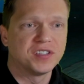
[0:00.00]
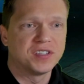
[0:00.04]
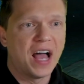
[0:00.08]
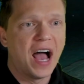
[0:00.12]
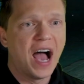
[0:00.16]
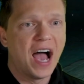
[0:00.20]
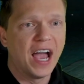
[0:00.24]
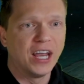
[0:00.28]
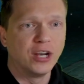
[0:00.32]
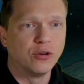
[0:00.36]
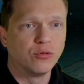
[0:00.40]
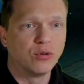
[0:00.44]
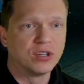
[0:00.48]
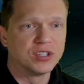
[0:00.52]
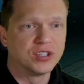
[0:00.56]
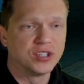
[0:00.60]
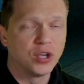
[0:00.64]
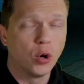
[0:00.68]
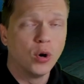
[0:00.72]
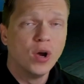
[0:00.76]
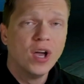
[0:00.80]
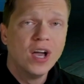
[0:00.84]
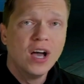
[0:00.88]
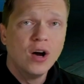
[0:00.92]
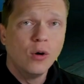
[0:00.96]
the Hydra.
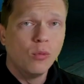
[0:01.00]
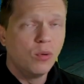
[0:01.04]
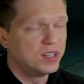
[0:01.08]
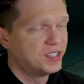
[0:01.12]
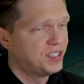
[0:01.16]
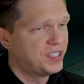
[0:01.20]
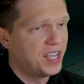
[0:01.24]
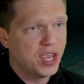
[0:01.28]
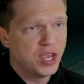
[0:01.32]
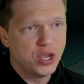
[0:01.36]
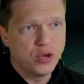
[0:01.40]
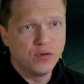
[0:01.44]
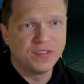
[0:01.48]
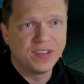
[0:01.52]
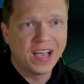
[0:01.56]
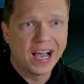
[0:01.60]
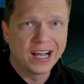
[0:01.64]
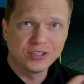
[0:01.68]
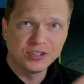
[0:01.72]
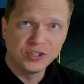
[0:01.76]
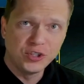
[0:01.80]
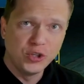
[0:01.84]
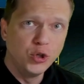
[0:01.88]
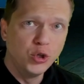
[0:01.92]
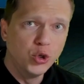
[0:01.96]
So let's say you've
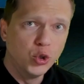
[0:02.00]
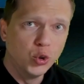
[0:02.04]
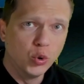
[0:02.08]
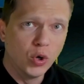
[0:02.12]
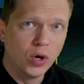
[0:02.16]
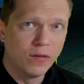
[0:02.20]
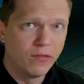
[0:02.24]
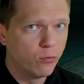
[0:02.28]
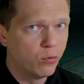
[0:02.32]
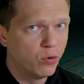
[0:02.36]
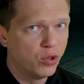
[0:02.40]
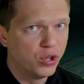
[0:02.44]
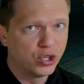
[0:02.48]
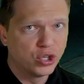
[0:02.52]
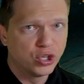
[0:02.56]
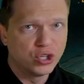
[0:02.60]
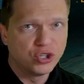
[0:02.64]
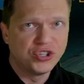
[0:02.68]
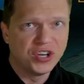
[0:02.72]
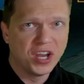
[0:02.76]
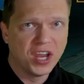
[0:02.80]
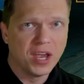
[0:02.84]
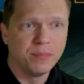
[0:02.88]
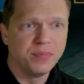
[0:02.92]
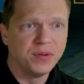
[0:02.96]
got two of a really good
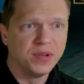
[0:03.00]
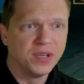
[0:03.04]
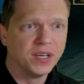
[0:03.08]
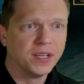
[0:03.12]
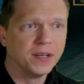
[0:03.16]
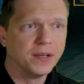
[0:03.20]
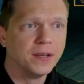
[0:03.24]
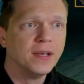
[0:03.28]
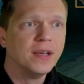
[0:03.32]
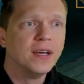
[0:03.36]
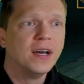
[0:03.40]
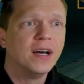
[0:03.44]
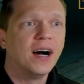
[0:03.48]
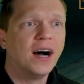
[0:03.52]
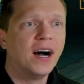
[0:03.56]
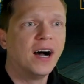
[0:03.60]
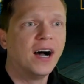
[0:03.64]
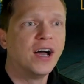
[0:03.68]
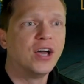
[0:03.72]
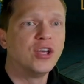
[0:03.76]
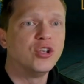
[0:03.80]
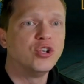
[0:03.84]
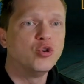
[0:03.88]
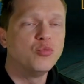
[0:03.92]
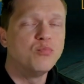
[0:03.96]
champion.
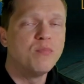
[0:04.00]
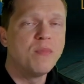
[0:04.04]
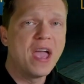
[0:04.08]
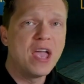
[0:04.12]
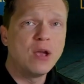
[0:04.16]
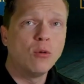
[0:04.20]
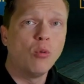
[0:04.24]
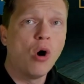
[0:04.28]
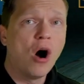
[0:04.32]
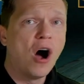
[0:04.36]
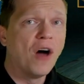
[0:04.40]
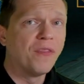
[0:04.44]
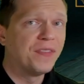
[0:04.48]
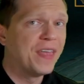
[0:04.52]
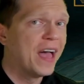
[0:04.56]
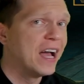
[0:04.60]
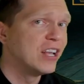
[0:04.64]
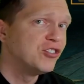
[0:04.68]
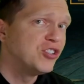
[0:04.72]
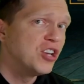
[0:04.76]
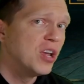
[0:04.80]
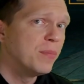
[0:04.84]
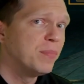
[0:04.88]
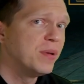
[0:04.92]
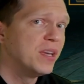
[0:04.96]
Uh, you may want that
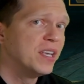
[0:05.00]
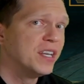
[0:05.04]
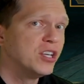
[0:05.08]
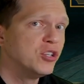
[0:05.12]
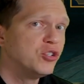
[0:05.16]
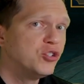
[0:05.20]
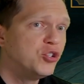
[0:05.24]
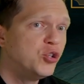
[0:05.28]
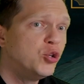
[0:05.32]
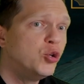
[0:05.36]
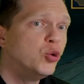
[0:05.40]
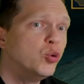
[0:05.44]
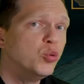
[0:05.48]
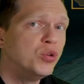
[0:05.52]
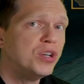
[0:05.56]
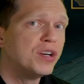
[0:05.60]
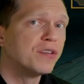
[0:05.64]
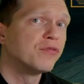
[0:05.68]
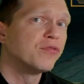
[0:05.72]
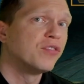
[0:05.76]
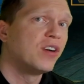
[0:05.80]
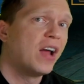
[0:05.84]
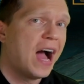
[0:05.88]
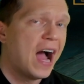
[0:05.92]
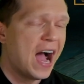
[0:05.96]
champion in two
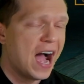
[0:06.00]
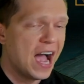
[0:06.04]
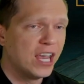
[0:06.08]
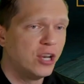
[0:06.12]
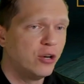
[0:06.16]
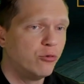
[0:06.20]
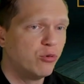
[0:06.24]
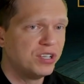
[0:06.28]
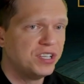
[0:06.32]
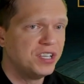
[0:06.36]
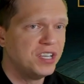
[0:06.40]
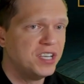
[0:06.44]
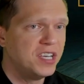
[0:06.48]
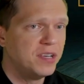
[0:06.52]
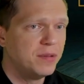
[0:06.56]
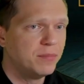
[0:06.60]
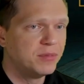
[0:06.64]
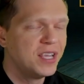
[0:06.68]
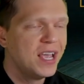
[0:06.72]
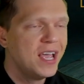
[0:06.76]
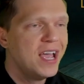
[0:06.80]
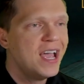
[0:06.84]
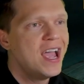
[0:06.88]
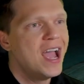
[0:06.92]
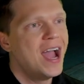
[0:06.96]
different Hydra
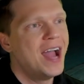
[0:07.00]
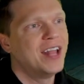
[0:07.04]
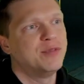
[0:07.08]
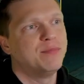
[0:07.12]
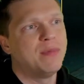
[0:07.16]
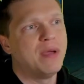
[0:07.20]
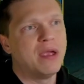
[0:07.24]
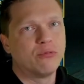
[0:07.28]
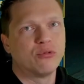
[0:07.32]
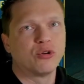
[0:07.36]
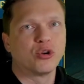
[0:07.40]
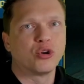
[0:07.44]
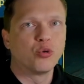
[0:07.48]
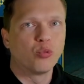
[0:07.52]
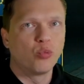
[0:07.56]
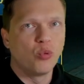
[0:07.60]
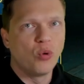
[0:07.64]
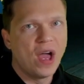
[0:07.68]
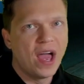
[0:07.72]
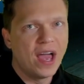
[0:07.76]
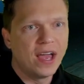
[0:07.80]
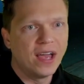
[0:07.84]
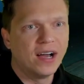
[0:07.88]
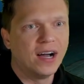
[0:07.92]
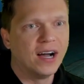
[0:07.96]
teams, and you may
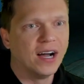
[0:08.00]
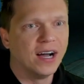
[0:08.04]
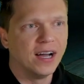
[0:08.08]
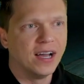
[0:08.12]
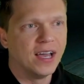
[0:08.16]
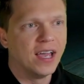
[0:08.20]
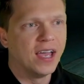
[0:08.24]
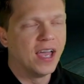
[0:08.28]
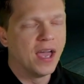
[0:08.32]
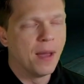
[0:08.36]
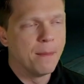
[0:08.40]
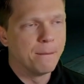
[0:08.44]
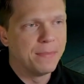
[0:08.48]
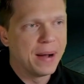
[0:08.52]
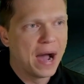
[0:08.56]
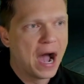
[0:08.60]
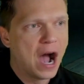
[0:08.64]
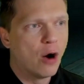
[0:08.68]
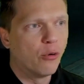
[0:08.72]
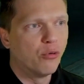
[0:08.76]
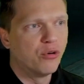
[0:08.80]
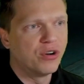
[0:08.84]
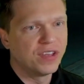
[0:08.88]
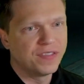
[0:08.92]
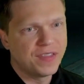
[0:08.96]
regret uh,
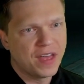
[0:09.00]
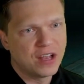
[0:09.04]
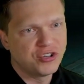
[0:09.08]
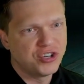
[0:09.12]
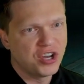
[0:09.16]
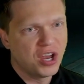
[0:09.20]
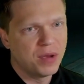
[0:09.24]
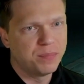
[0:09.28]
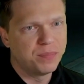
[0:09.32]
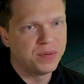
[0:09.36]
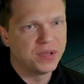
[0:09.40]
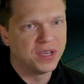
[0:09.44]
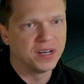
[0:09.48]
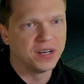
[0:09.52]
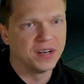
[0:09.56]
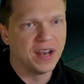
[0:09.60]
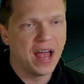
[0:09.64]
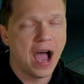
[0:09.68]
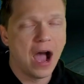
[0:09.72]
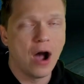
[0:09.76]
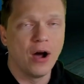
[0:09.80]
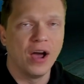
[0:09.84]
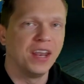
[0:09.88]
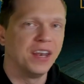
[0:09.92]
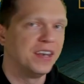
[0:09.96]
empowering that champion and
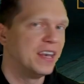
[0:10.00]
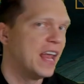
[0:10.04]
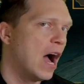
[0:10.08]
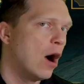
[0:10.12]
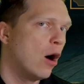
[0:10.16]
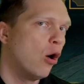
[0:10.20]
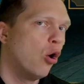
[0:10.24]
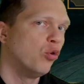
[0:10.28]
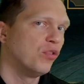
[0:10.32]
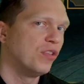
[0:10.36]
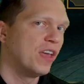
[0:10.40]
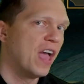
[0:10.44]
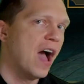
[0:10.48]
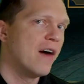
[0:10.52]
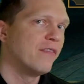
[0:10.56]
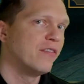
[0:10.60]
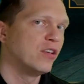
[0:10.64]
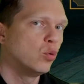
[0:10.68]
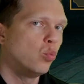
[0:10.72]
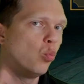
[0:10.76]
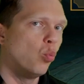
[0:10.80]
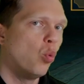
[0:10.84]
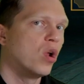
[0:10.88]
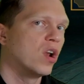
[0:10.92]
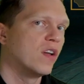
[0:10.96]
how and now only
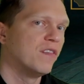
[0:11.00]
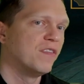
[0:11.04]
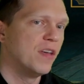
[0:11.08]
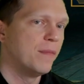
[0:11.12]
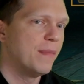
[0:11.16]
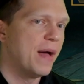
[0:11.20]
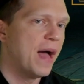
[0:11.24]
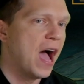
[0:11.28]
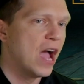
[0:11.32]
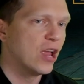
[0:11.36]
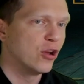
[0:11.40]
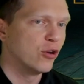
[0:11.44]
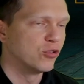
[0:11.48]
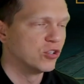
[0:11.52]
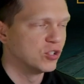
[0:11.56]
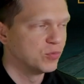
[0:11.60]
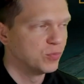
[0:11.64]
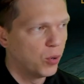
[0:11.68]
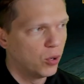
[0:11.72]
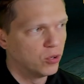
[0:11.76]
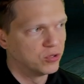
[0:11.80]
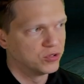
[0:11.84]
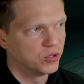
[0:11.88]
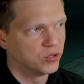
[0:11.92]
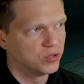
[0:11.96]
having one of them at your
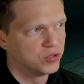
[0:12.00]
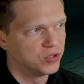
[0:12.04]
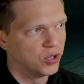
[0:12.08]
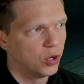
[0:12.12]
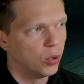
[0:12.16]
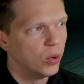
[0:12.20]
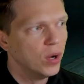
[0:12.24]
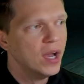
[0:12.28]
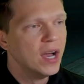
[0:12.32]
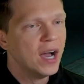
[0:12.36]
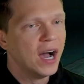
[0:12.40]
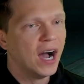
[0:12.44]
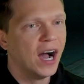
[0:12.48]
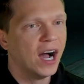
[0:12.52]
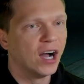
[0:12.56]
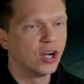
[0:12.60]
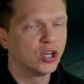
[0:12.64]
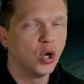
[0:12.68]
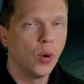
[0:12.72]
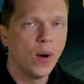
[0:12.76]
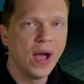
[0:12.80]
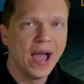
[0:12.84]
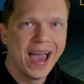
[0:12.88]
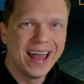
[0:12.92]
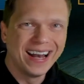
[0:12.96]
disposal. So uh,
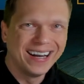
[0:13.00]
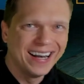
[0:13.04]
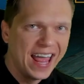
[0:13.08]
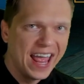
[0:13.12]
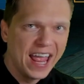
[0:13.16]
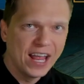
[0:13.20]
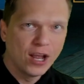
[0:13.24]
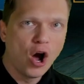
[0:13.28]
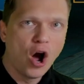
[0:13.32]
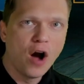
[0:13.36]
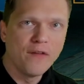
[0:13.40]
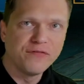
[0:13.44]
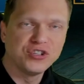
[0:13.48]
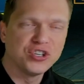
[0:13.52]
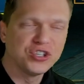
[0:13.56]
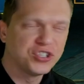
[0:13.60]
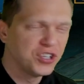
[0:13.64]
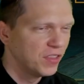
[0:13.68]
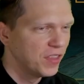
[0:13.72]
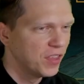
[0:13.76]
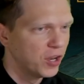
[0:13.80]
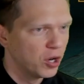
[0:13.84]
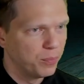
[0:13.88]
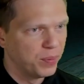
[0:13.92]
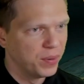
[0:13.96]
go ahead and hang off just a
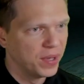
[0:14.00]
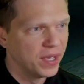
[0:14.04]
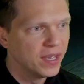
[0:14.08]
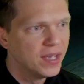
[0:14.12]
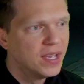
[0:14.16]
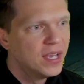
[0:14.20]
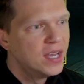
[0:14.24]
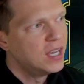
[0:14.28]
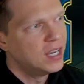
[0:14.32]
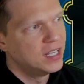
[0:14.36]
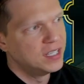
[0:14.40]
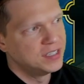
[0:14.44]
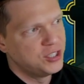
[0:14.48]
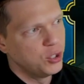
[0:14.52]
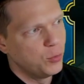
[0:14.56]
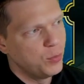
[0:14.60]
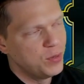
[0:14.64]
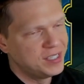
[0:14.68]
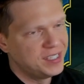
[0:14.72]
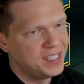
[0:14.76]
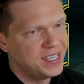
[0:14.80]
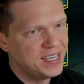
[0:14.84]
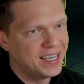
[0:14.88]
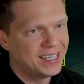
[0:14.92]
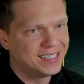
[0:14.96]
little bit until we
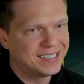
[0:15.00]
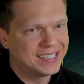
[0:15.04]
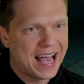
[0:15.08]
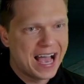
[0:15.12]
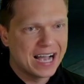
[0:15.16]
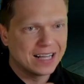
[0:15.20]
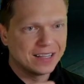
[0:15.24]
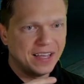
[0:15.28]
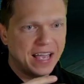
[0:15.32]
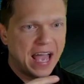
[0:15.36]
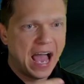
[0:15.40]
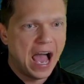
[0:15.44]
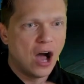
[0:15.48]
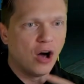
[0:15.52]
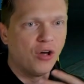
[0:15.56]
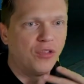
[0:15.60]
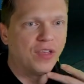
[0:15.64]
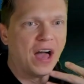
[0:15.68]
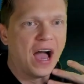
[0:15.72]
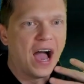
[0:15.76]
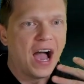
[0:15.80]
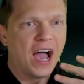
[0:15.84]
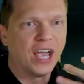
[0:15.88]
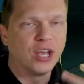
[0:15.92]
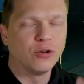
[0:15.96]
see exactly how the
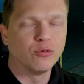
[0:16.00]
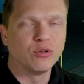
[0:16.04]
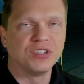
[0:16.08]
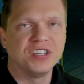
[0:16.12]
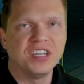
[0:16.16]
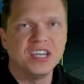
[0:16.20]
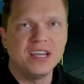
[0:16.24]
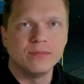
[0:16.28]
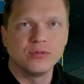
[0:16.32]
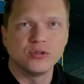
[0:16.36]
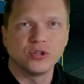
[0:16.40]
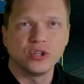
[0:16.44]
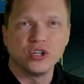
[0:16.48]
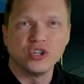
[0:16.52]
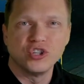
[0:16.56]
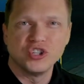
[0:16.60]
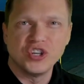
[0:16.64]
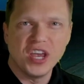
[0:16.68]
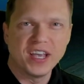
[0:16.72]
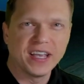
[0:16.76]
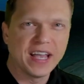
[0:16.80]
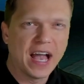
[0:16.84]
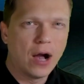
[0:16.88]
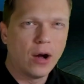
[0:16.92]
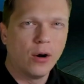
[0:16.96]
Hydra teams are going going to
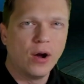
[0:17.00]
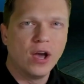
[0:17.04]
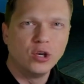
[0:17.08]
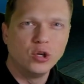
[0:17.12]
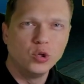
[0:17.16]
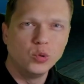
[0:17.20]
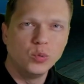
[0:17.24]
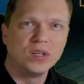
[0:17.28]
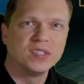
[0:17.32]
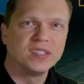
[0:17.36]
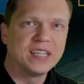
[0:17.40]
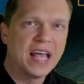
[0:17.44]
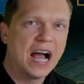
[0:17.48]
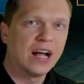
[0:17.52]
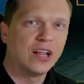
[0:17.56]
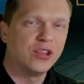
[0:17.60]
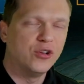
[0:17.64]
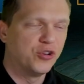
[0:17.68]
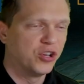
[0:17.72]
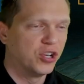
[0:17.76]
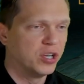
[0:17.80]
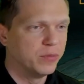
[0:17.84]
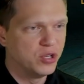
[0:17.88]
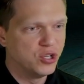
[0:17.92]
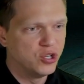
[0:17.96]
shake out and who exactly
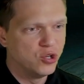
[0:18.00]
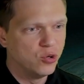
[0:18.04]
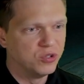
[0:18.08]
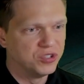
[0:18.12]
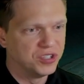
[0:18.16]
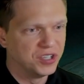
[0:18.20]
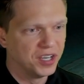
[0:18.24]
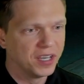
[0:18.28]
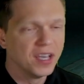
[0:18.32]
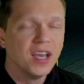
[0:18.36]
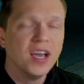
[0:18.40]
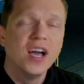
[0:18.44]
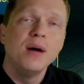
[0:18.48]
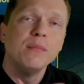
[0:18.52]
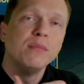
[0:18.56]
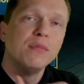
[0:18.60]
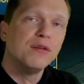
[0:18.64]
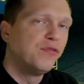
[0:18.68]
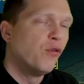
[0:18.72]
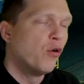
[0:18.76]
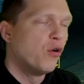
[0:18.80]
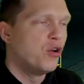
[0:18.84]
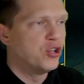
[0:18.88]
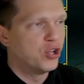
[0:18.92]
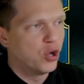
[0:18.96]
you're going to be using
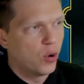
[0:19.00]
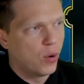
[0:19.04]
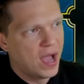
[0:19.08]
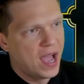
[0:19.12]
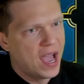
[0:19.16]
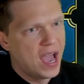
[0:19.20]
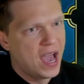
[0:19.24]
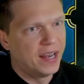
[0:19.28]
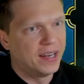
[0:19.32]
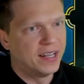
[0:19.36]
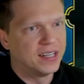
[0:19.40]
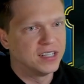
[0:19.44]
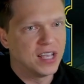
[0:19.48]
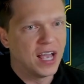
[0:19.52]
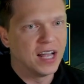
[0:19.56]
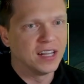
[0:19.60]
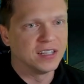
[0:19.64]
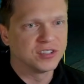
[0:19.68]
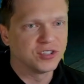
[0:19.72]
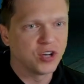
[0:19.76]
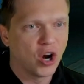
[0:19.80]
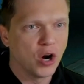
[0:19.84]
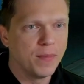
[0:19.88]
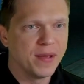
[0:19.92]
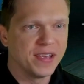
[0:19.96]
before you go ahead and, and
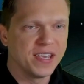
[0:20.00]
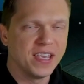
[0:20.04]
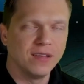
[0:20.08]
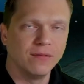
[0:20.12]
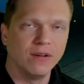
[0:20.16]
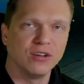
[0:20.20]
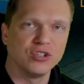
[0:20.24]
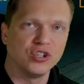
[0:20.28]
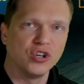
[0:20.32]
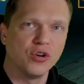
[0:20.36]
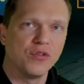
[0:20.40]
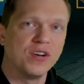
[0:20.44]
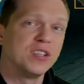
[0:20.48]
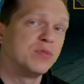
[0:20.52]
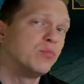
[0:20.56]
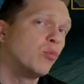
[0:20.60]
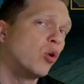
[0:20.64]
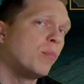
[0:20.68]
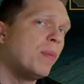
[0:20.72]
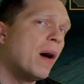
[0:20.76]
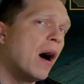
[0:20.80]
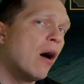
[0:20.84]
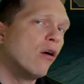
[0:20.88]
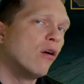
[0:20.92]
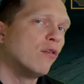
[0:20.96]
start making legendaries
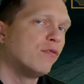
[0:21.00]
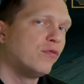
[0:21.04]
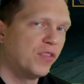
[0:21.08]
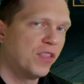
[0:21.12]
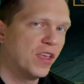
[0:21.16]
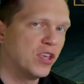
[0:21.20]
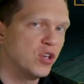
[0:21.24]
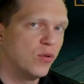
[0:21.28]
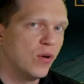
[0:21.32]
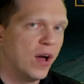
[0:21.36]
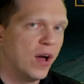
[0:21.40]
more powerful that you